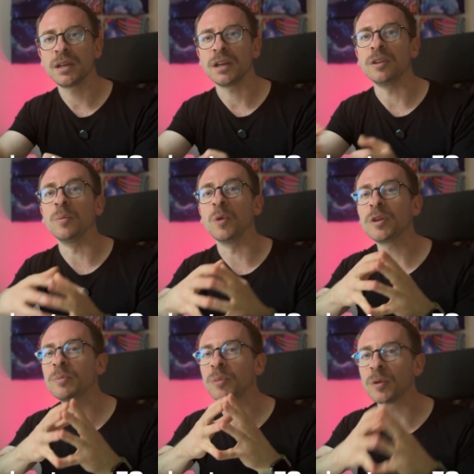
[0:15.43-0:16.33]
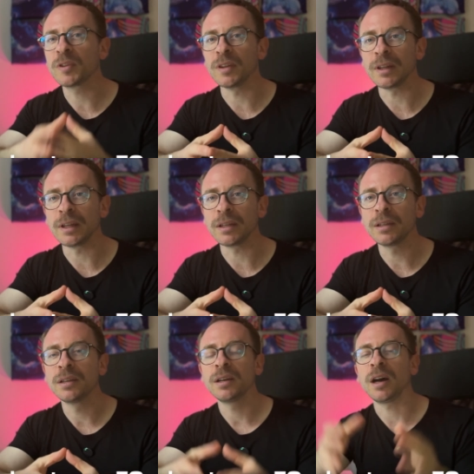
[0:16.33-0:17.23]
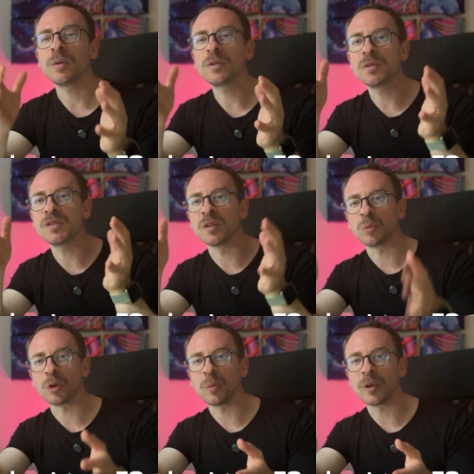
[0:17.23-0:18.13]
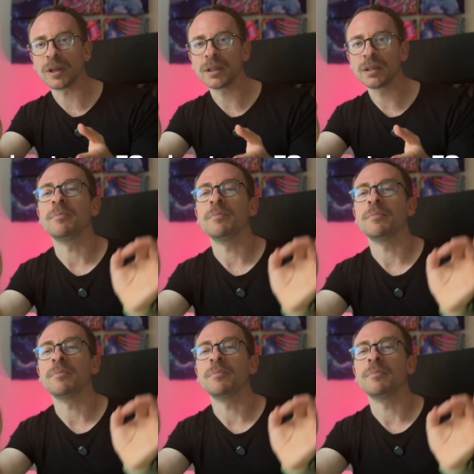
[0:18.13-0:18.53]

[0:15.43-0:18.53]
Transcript: and more importantly, how to use it properly.